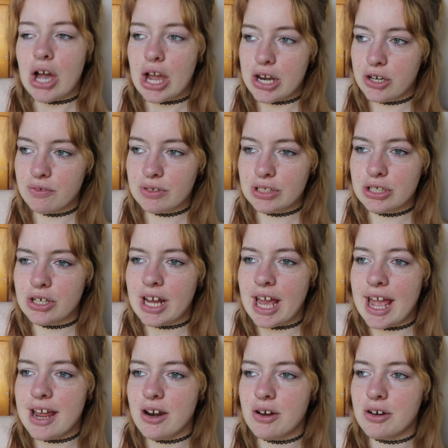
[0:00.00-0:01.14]
I only really got
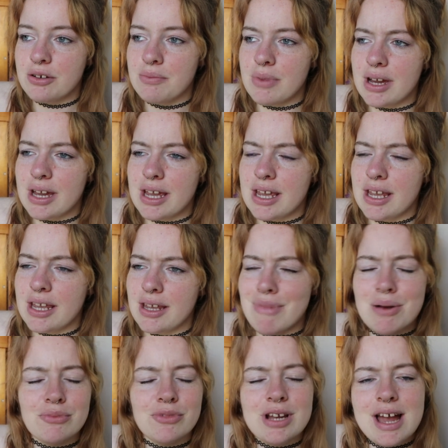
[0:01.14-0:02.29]
hate on my
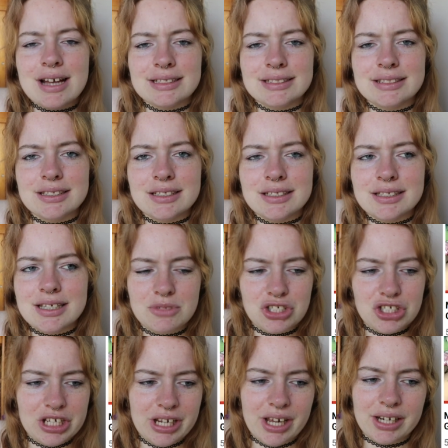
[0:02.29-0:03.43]
mum reacts to
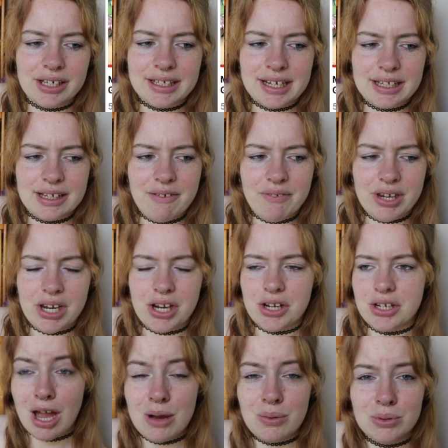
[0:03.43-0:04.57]
Machine Gun Kelly
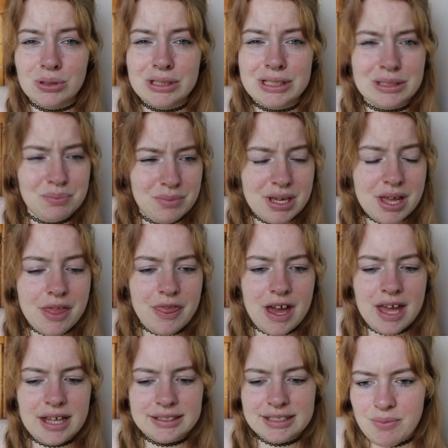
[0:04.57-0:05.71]
video. I will admit
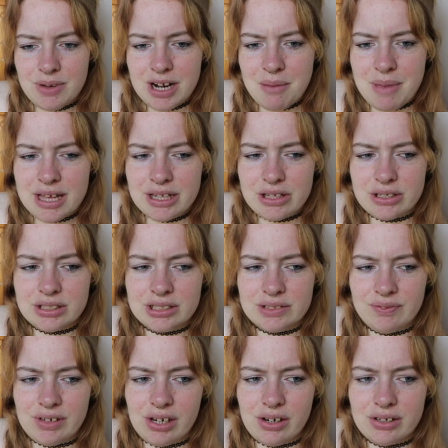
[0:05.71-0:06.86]
that when I made those
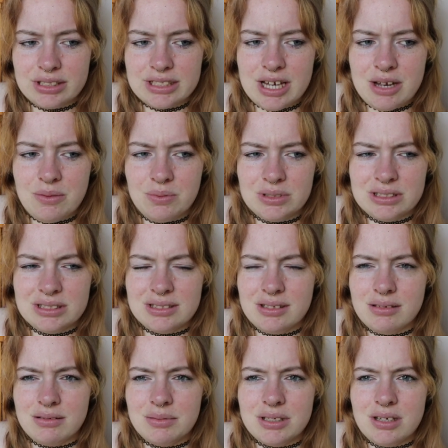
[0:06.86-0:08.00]
videos I was a
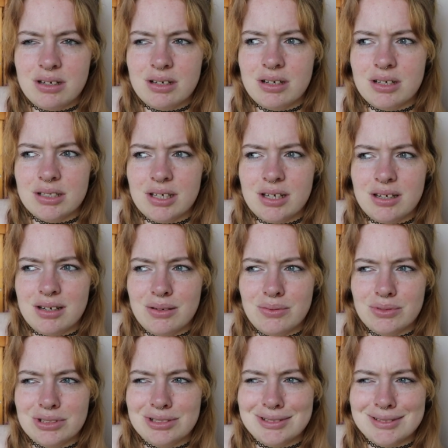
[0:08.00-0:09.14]
little bit younger and I
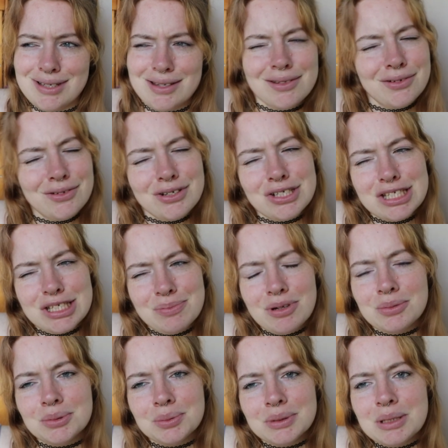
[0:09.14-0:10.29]
was kind of cringy
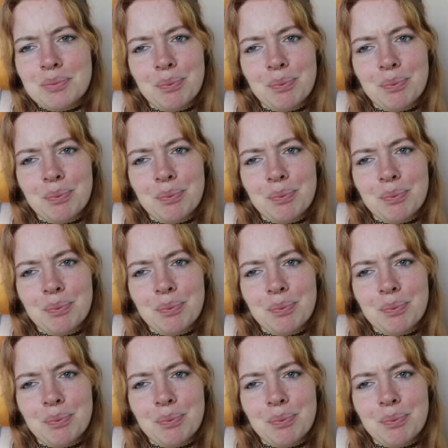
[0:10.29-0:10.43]
probably,